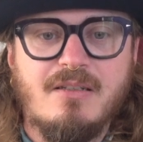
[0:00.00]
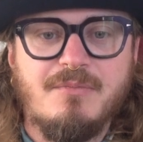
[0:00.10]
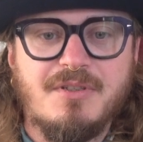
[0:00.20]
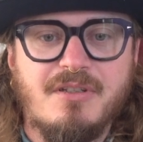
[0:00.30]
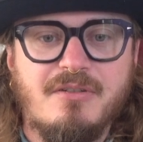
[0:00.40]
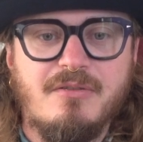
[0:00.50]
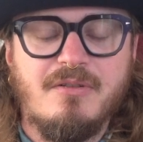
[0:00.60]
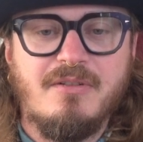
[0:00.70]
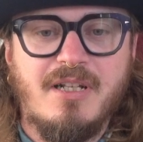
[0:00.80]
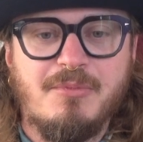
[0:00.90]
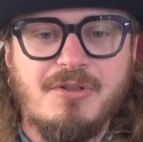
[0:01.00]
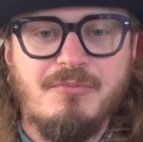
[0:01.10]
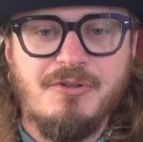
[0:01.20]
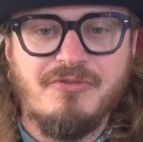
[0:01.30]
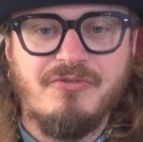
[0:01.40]
So Neptune
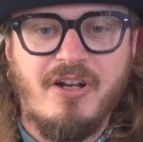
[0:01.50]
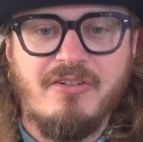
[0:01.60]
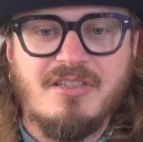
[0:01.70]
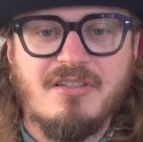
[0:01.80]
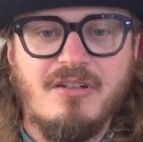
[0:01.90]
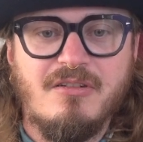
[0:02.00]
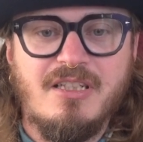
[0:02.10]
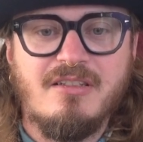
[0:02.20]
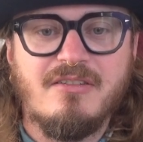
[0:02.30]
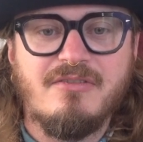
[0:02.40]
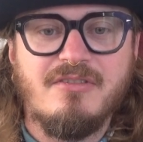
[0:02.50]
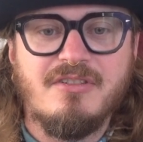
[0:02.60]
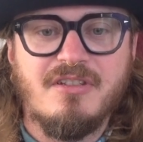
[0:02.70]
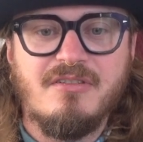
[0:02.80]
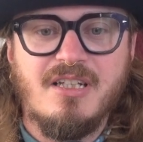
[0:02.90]
moves very slowly through the
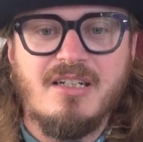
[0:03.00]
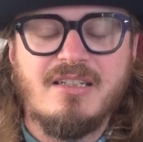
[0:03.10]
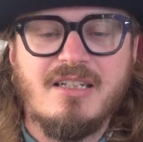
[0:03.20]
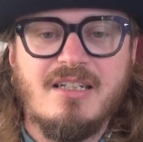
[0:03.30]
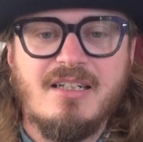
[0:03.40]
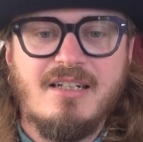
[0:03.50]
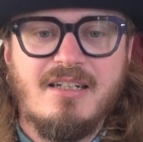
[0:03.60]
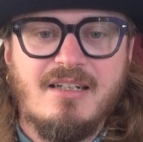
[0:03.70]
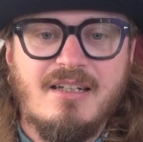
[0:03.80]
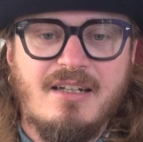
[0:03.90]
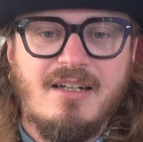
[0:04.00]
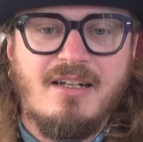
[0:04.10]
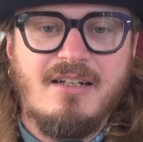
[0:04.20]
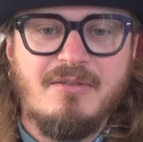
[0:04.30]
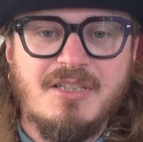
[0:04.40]
zodiac,
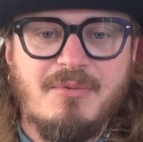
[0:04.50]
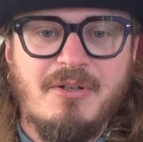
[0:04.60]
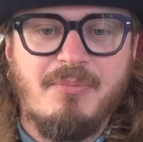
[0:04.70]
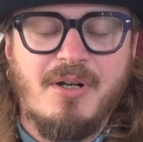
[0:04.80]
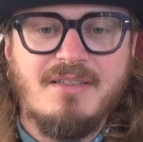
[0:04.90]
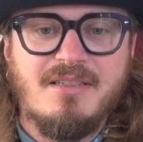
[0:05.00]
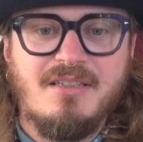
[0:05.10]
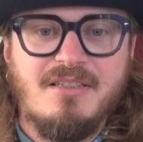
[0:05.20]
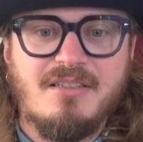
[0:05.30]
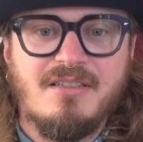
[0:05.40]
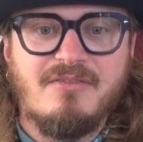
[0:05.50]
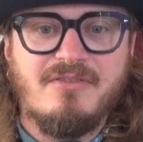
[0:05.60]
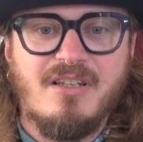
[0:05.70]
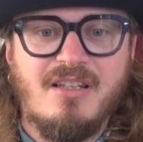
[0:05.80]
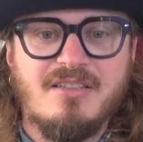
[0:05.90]
and it's been in Pisces
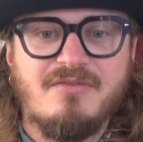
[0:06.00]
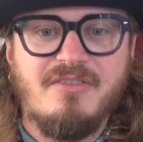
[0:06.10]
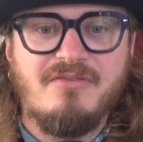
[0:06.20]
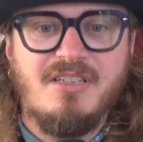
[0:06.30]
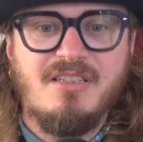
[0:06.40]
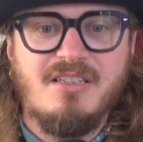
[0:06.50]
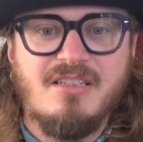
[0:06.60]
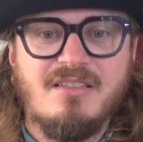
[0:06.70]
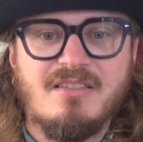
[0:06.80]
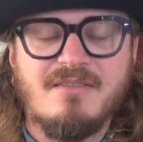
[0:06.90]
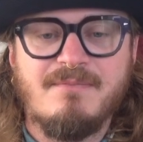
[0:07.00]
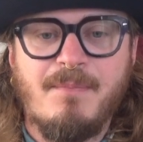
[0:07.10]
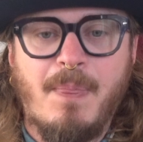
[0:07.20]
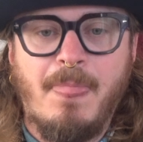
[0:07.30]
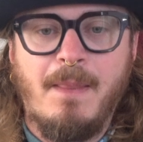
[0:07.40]
for the last 15 years,
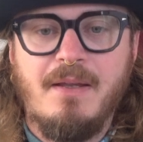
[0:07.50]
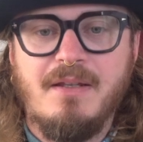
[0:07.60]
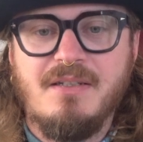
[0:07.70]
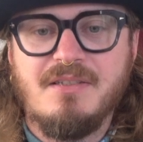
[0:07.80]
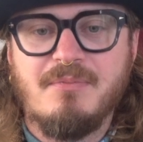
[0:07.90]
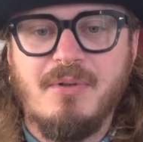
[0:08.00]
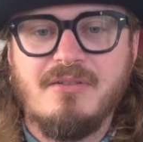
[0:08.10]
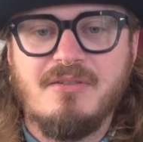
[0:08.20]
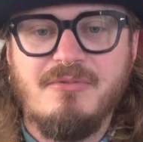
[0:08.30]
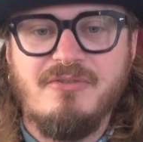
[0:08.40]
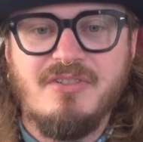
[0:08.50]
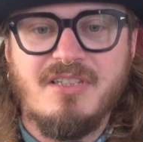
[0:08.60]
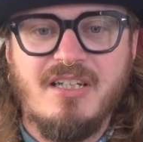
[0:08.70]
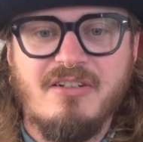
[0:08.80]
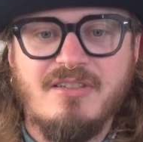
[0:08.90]
and it's about to move into
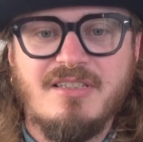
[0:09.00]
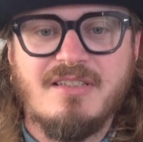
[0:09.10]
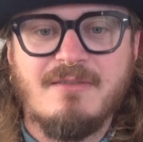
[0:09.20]
Aries.